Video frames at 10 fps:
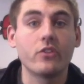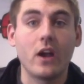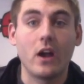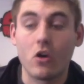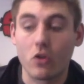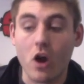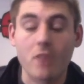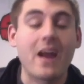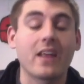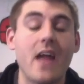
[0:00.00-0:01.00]
or
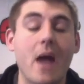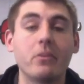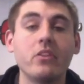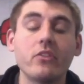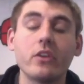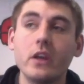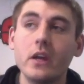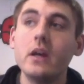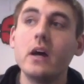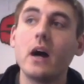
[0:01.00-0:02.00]
automatically happens.
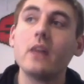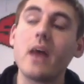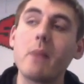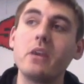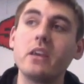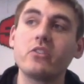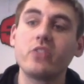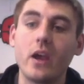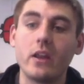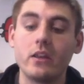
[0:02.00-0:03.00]
That being
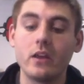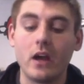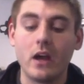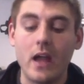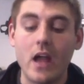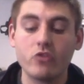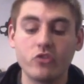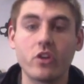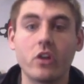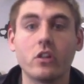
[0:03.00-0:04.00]
said, as you
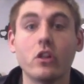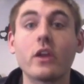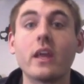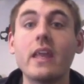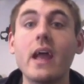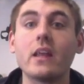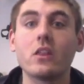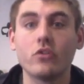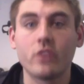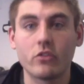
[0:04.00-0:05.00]
start to look at getting
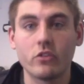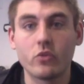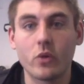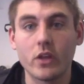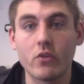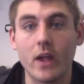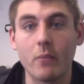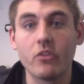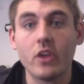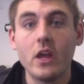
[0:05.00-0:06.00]
those 120
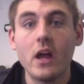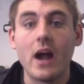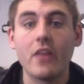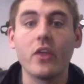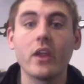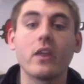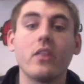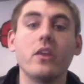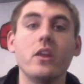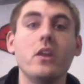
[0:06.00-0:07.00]
grams, I think
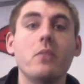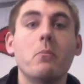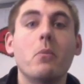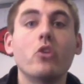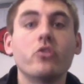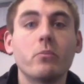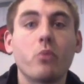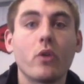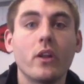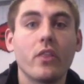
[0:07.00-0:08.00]
the most
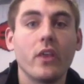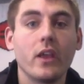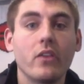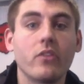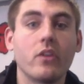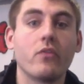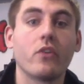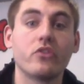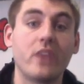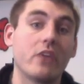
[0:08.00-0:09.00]
important thing is to
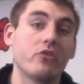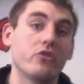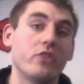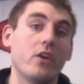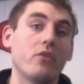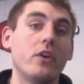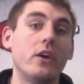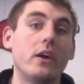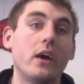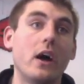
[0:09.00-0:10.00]
first ask yourself,
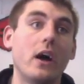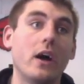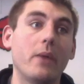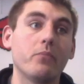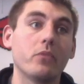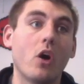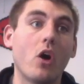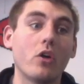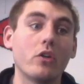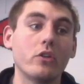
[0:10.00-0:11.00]

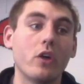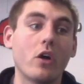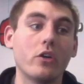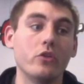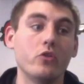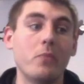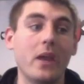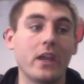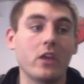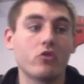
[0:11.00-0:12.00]
are you
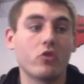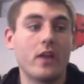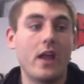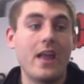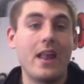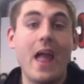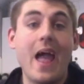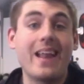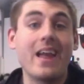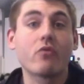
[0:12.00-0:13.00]
making sure that
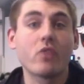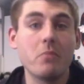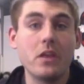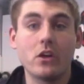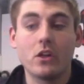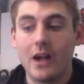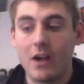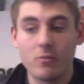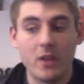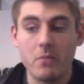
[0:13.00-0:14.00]
at every meal,
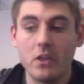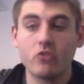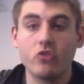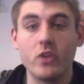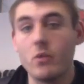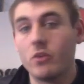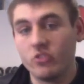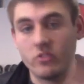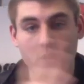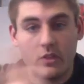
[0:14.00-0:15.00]
however many meals you eat, which
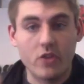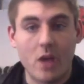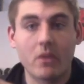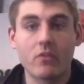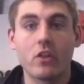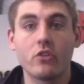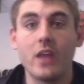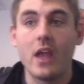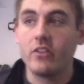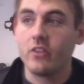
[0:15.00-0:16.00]
is another topic for another
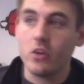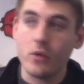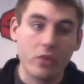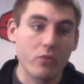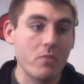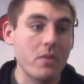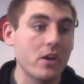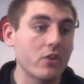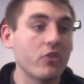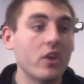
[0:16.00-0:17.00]
day, say you eat three
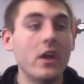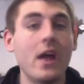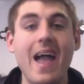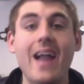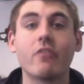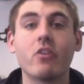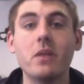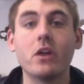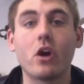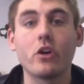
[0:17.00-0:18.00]
meals, at every
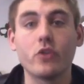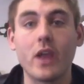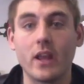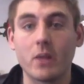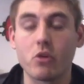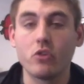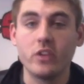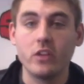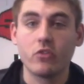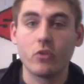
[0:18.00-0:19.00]
meal, are you getting a
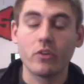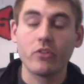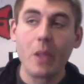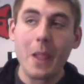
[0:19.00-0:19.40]
protein source?